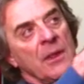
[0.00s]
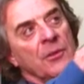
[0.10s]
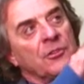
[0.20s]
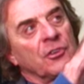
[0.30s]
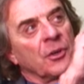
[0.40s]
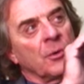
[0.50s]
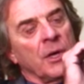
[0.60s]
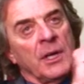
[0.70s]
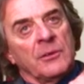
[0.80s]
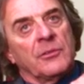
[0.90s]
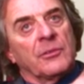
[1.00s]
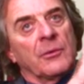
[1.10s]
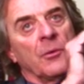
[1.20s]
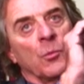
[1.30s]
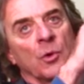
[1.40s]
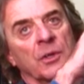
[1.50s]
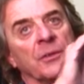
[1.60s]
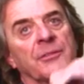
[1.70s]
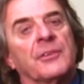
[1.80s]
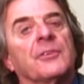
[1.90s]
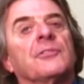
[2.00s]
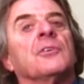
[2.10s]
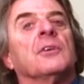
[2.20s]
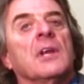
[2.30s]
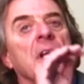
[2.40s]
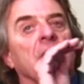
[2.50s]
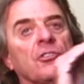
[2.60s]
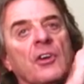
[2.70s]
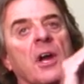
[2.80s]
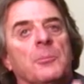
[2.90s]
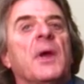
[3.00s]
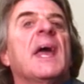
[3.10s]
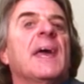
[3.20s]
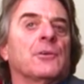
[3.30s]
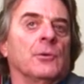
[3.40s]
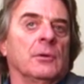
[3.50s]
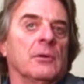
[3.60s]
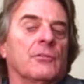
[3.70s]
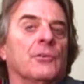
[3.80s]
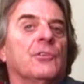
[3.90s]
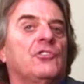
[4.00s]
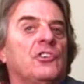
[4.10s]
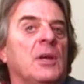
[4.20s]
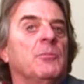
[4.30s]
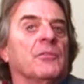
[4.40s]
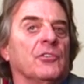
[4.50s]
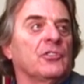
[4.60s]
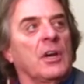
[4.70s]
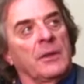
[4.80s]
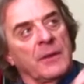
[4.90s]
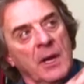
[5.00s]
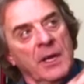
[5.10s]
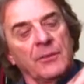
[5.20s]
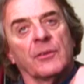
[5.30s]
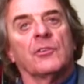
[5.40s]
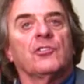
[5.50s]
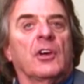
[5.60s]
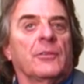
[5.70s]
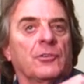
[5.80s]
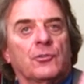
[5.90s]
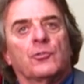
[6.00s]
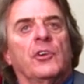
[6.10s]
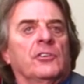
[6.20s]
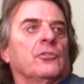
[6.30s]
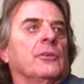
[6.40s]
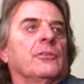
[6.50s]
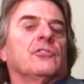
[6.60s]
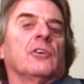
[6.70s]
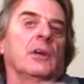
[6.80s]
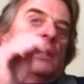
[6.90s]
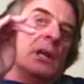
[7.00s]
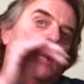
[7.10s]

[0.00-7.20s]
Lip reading: that generates the more consistent shot pattern for the shape of the shot, the height of the shot, the trajectory of the shot,